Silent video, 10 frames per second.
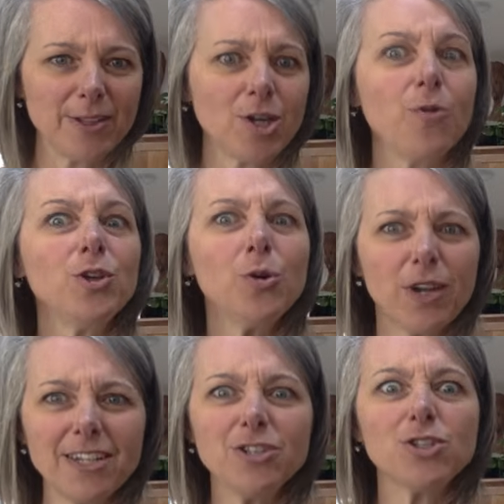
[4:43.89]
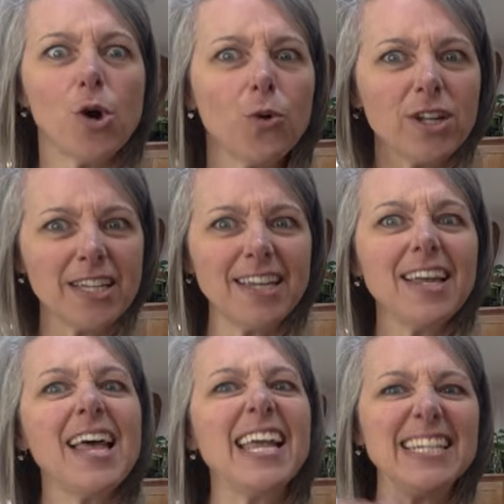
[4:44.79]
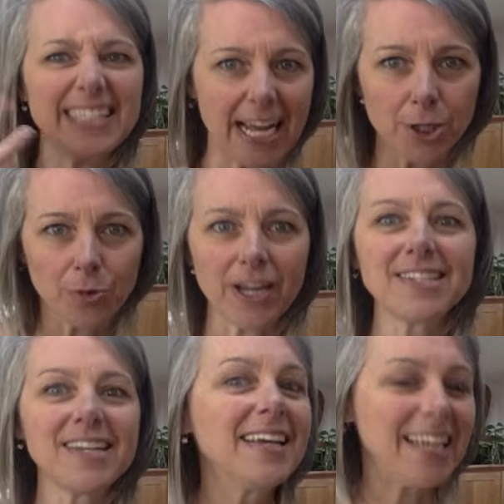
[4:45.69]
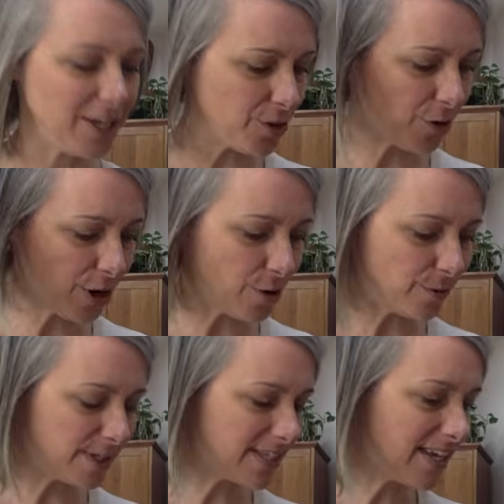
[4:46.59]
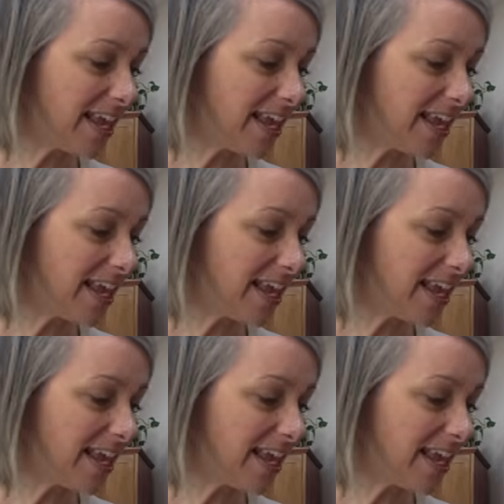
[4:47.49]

So you can totally exaggerate in your odes.